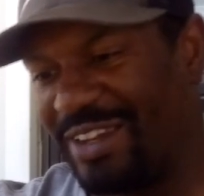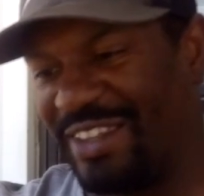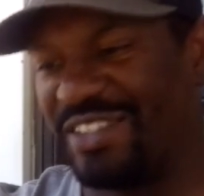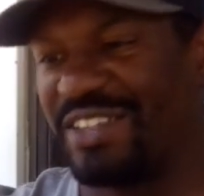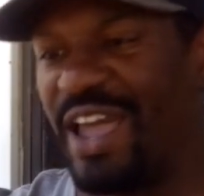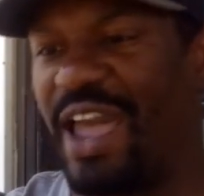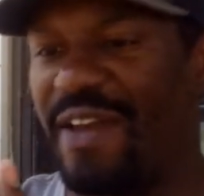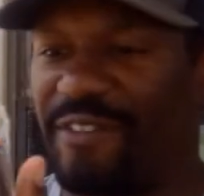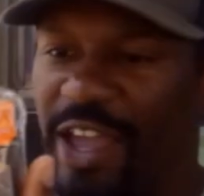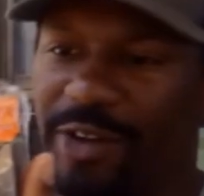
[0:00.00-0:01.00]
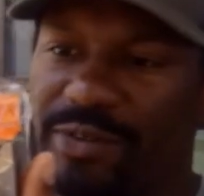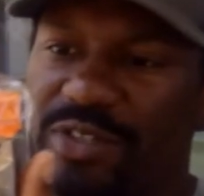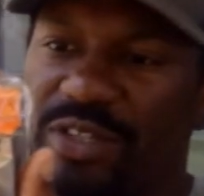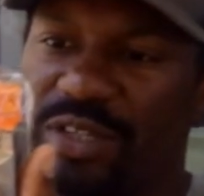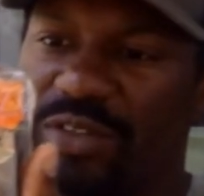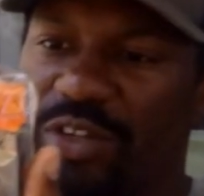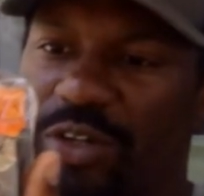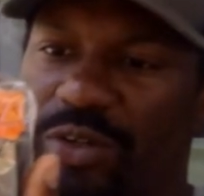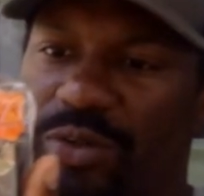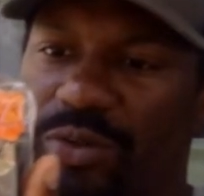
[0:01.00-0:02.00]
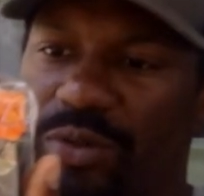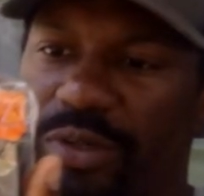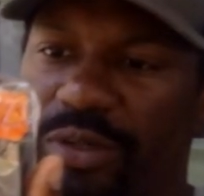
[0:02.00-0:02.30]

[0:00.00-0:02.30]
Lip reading: This is a 1/2 ounce, so